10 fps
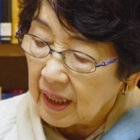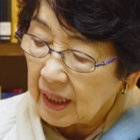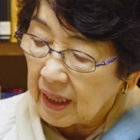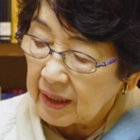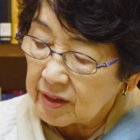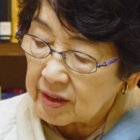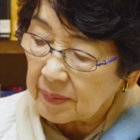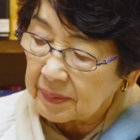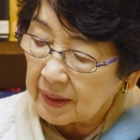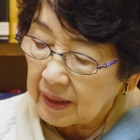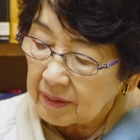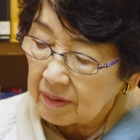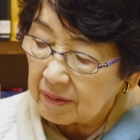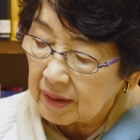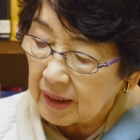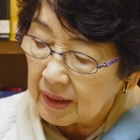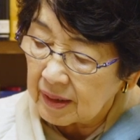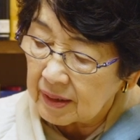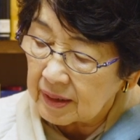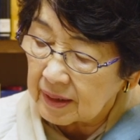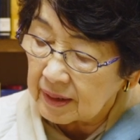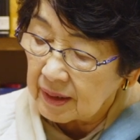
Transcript: And the subtitle is